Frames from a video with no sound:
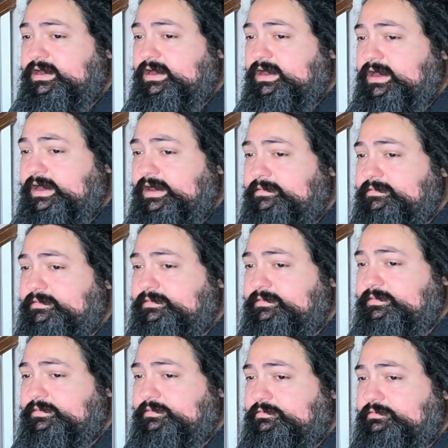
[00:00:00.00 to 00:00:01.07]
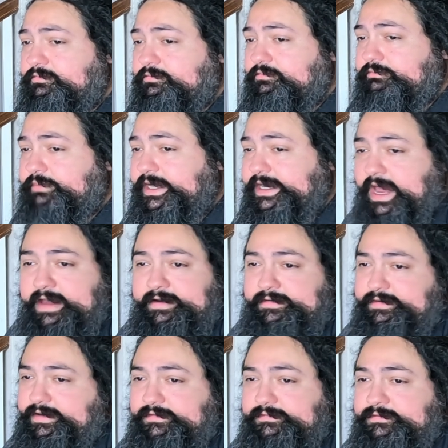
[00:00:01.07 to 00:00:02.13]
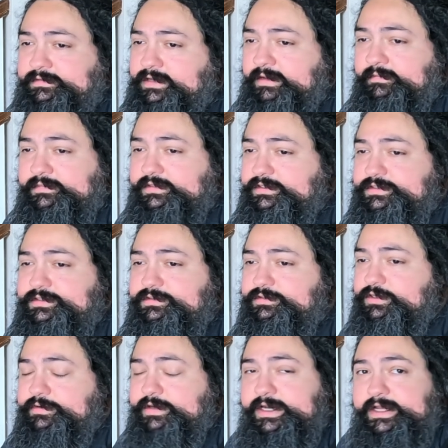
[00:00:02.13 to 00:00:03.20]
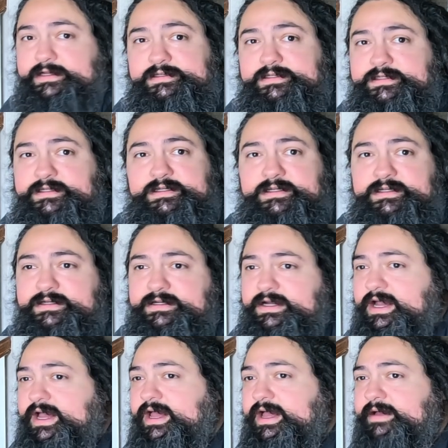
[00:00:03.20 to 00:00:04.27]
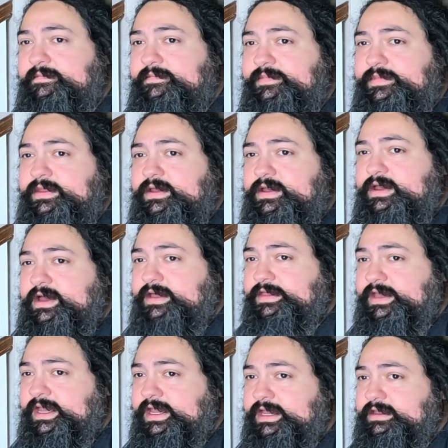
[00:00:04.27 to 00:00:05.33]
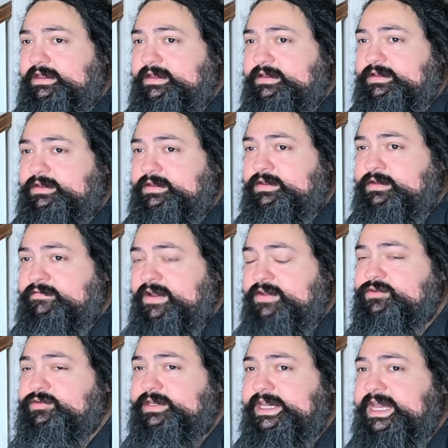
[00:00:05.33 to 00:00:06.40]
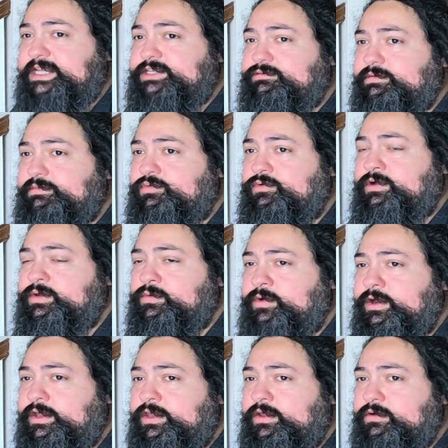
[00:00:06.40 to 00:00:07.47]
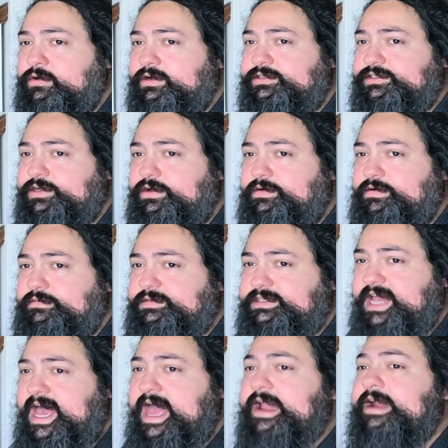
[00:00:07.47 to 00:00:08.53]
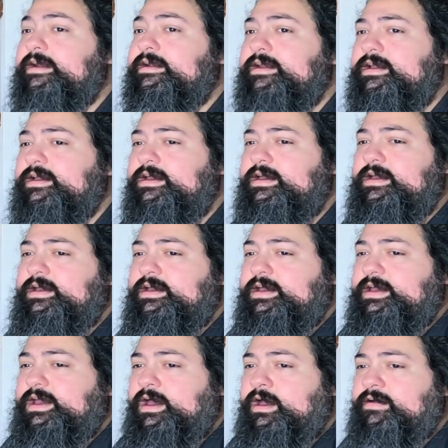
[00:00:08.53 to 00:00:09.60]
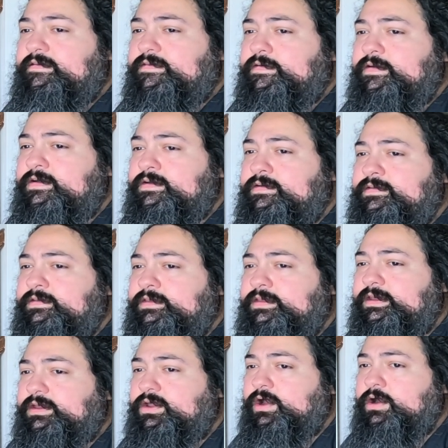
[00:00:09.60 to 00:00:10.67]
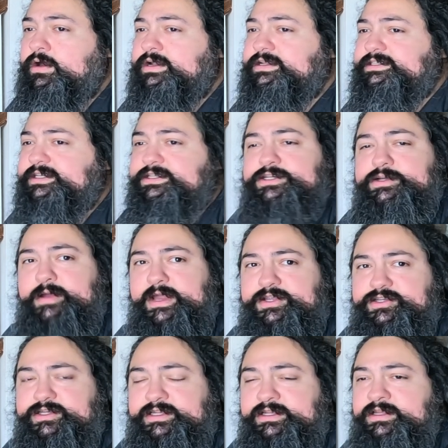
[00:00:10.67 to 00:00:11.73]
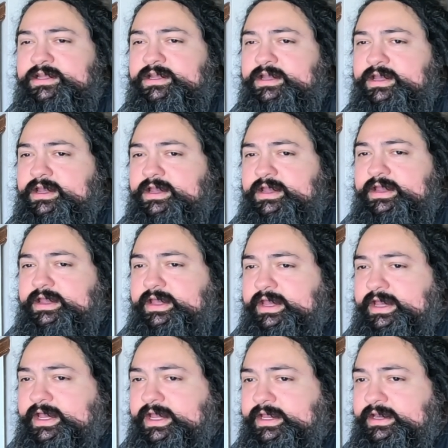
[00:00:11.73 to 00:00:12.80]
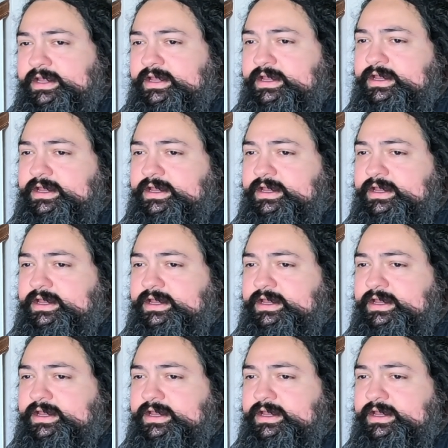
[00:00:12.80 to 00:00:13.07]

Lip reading: But I don't know. I'm just doing it. I think you eventually get to a point where you are so tired of the current situation, and